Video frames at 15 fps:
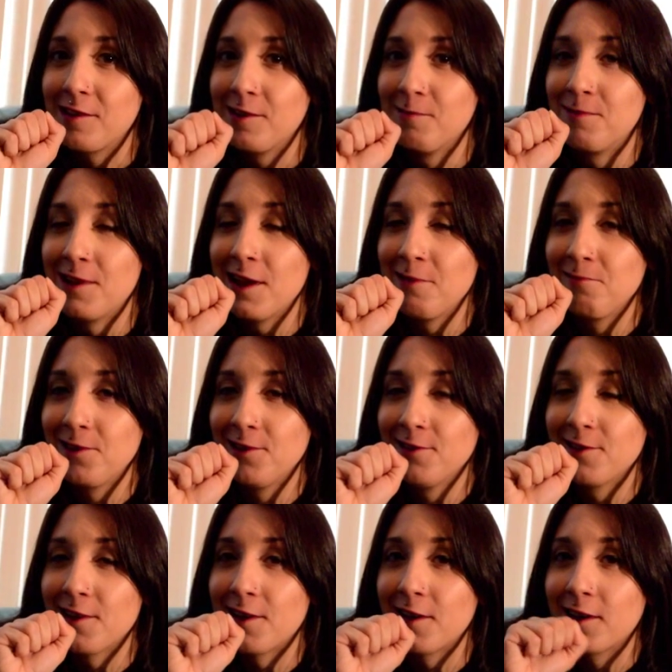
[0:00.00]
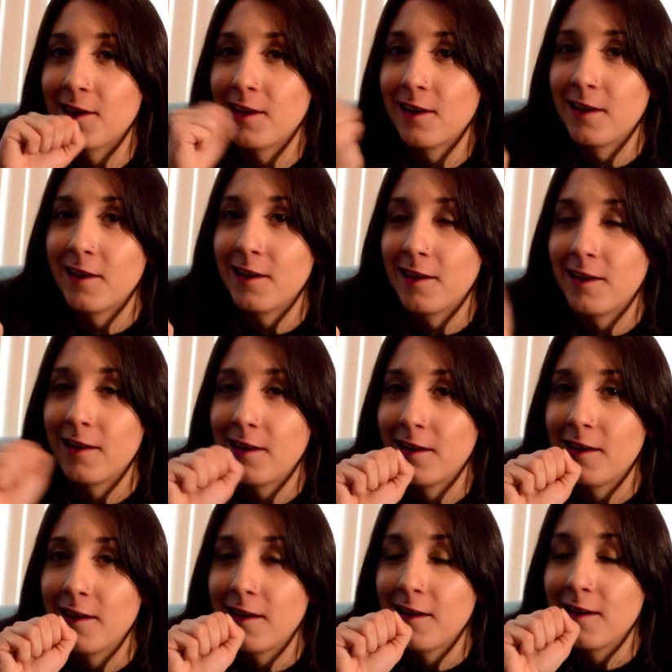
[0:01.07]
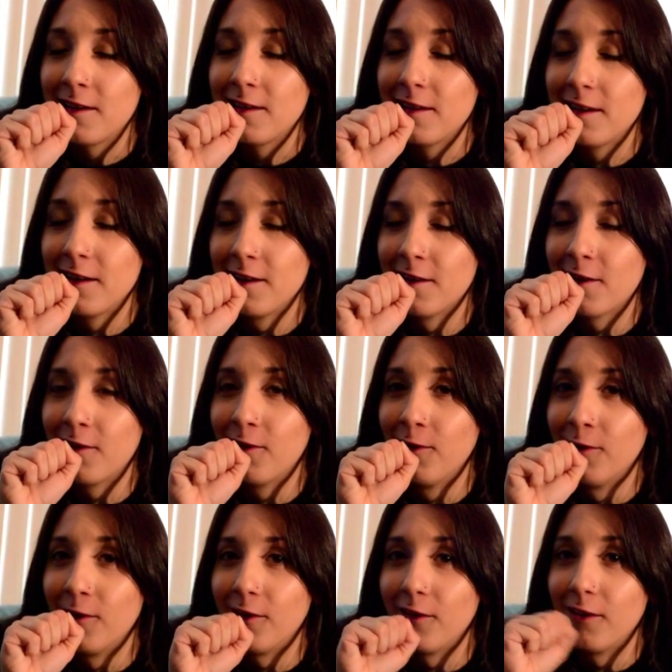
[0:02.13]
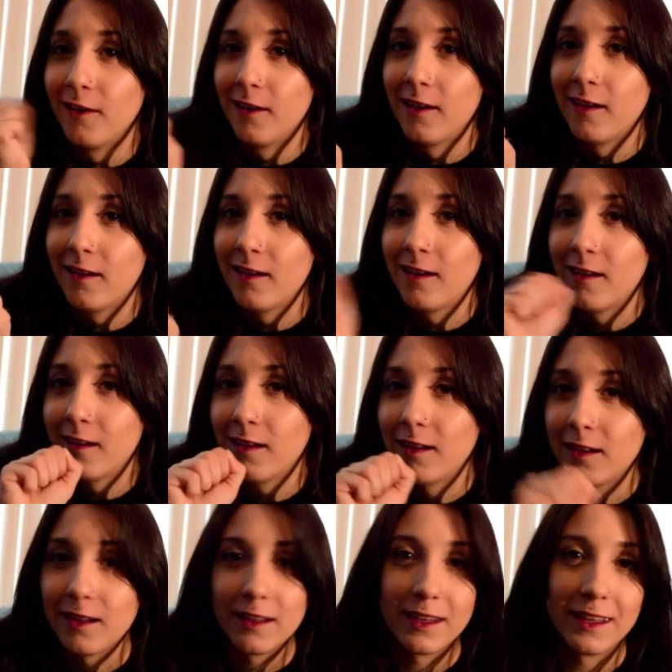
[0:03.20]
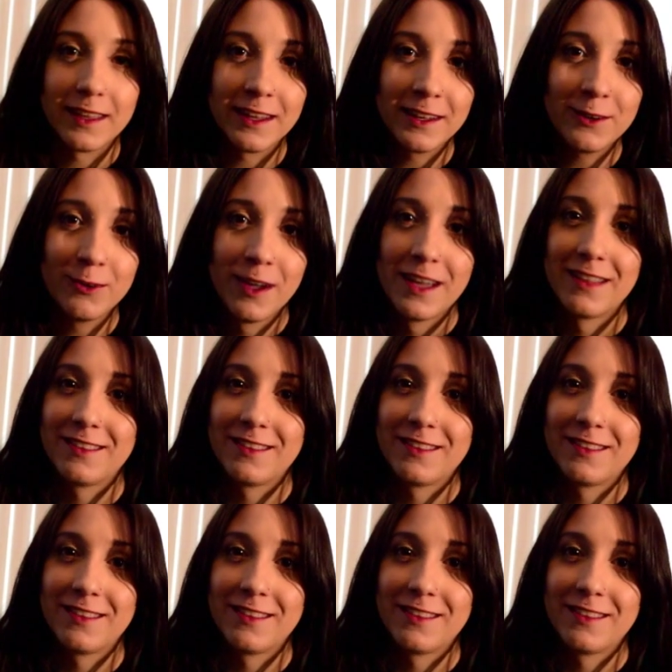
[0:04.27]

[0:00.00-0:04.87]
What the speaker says: You play music. You're cool. You know?